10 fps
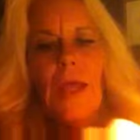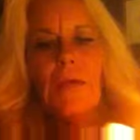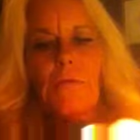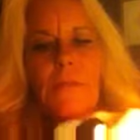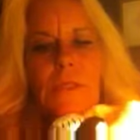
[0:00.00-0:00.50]
and
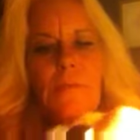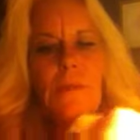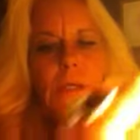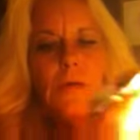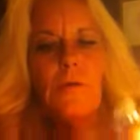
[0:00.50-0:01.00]
it was
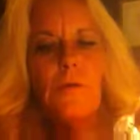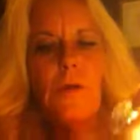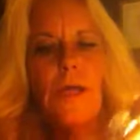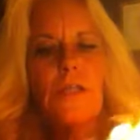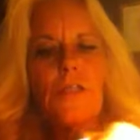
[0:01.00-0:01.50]
somebody who
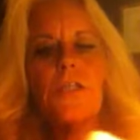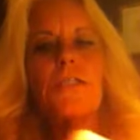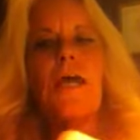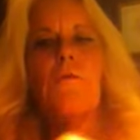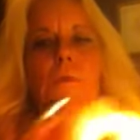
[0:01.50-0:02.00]
had
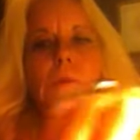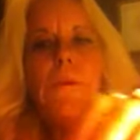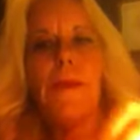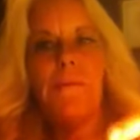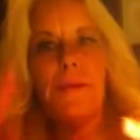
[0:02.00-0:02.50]
just had one
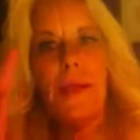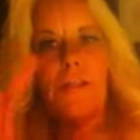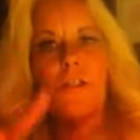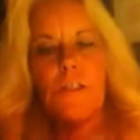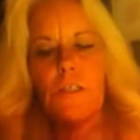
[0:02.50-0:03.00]
baby,
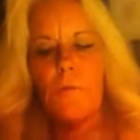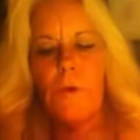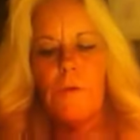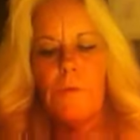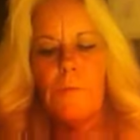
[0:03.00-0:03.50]
had just the
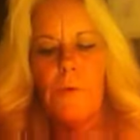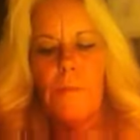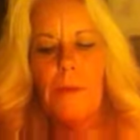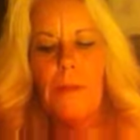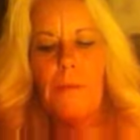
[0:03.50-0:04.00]
one
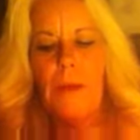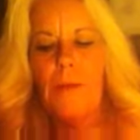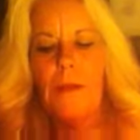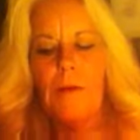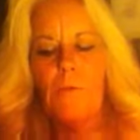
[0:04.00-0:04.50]
reborn baby,
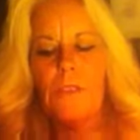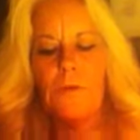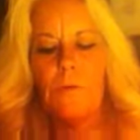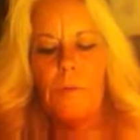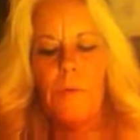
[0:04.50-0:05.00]
and it
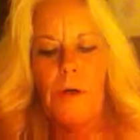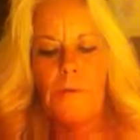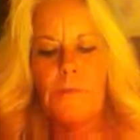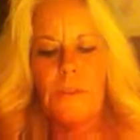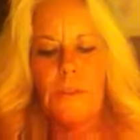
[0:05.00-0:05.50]
wasn't a reborn,
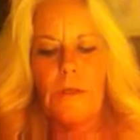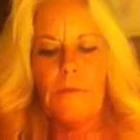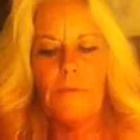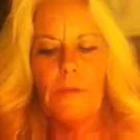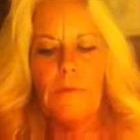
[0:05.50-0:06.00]
it was
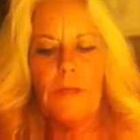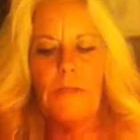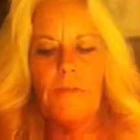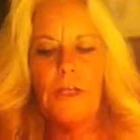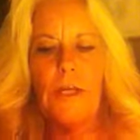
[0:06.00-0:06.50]

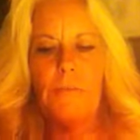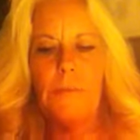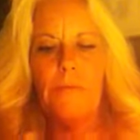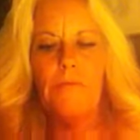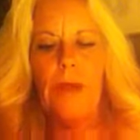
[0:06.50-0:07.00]
another type
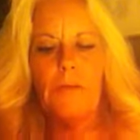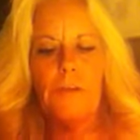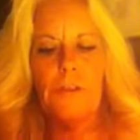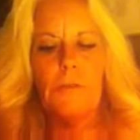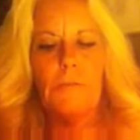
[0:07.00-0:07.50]
of
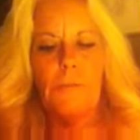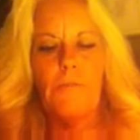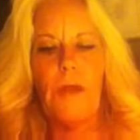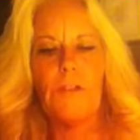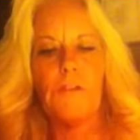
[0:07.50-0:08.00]

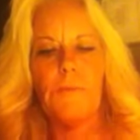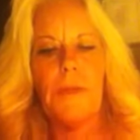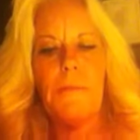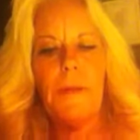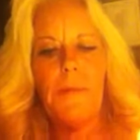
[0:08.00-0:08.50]

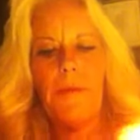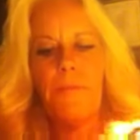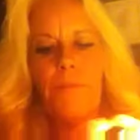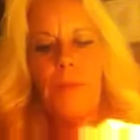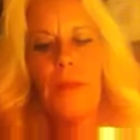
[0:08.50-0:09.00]
factory-made baby
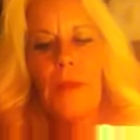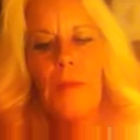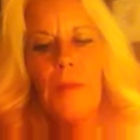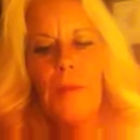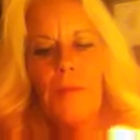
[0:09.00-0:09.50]

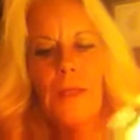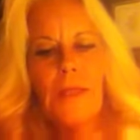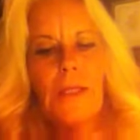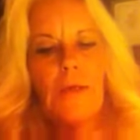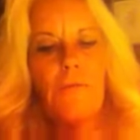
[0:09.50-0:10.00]
that
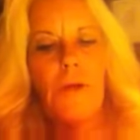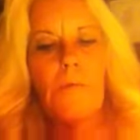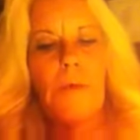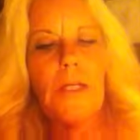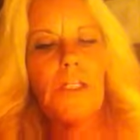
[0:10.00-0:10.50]
he loved very
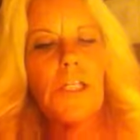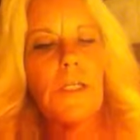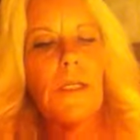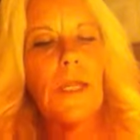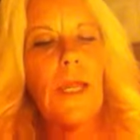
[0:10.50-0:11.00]
much,
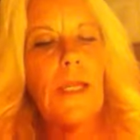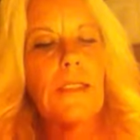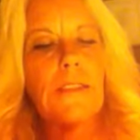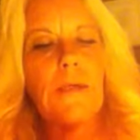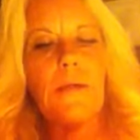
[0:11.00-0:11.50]

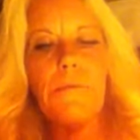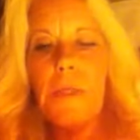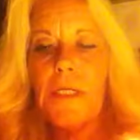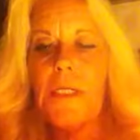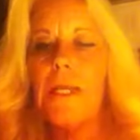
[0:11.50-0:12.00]

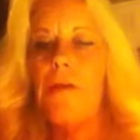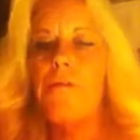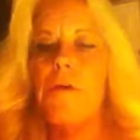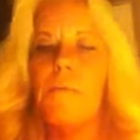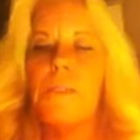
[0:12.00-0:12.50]
but he didn't have
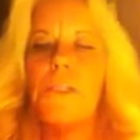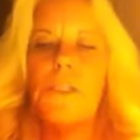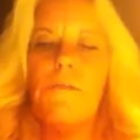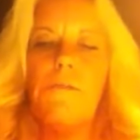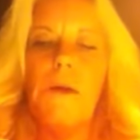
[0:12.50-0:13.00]
very much
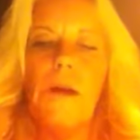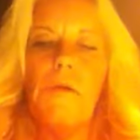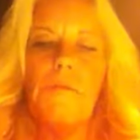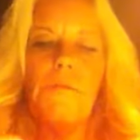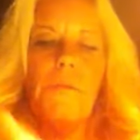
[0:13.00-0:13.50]
stuff for her.